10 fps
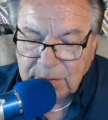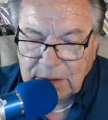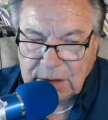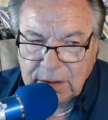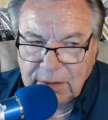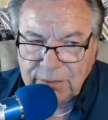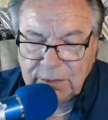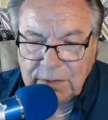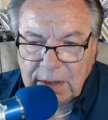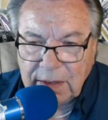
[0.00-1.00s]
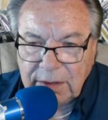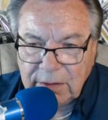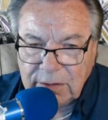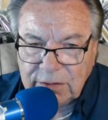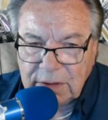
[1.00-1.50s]
be careful. I
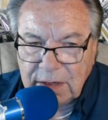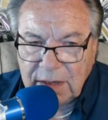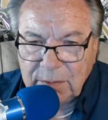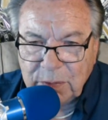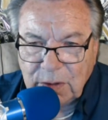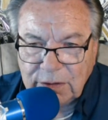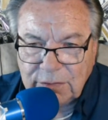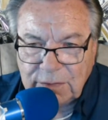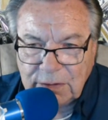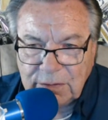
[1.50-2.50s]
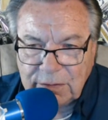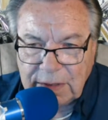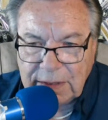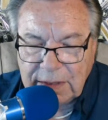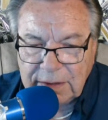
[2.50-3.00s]
know there's a lot of parts floating
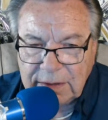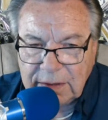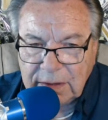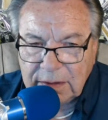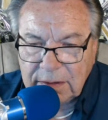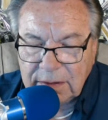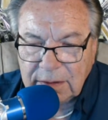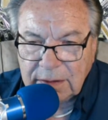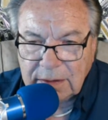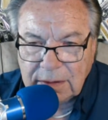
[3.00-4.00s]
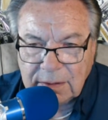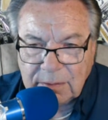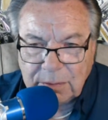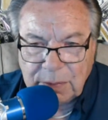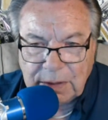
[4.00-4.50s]
around out there,
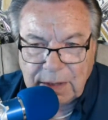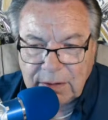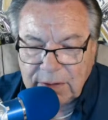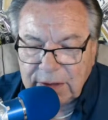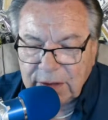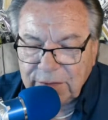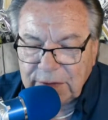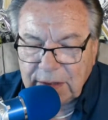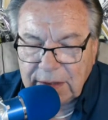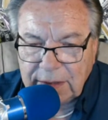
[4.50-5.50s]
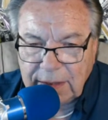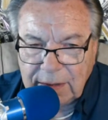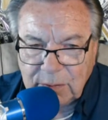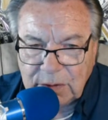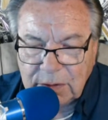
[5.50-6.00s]
but I don't care if you got a
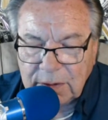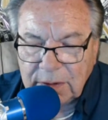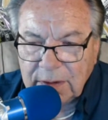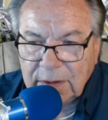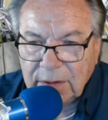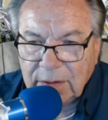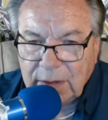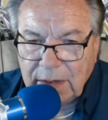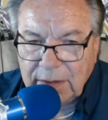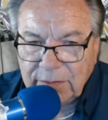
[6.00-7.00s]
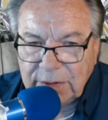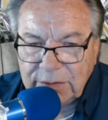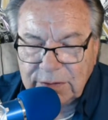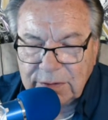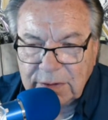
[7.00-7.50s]
camera or a high
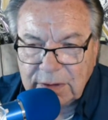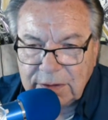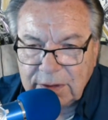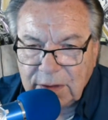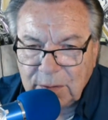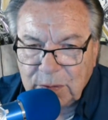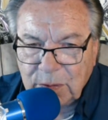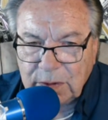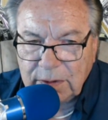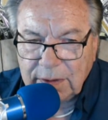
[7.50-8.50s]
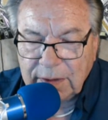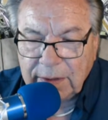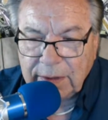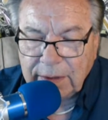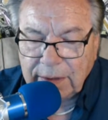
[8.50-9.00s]
riser tunnel port,
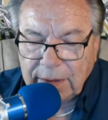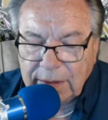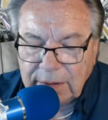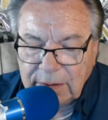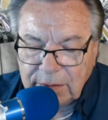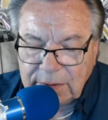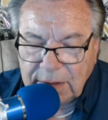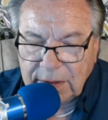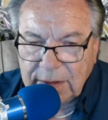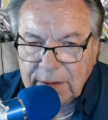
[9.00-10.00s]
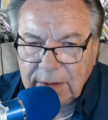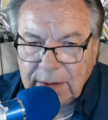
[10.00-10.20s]
and you take